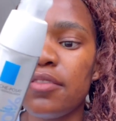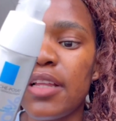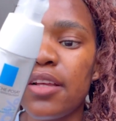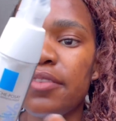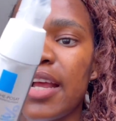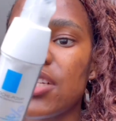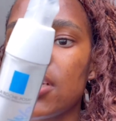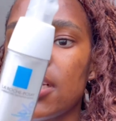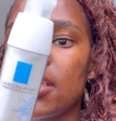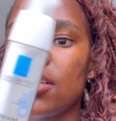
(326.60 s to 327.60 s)
like
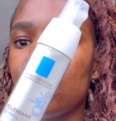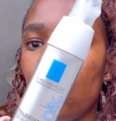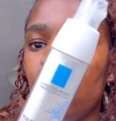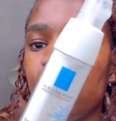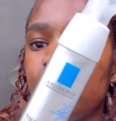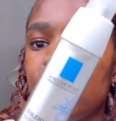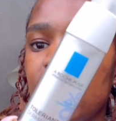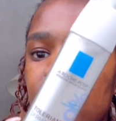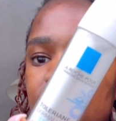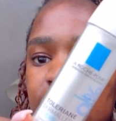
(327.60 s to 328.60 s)
rashes and all those
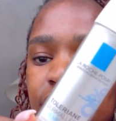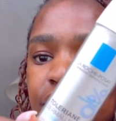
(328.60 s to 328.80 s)
things.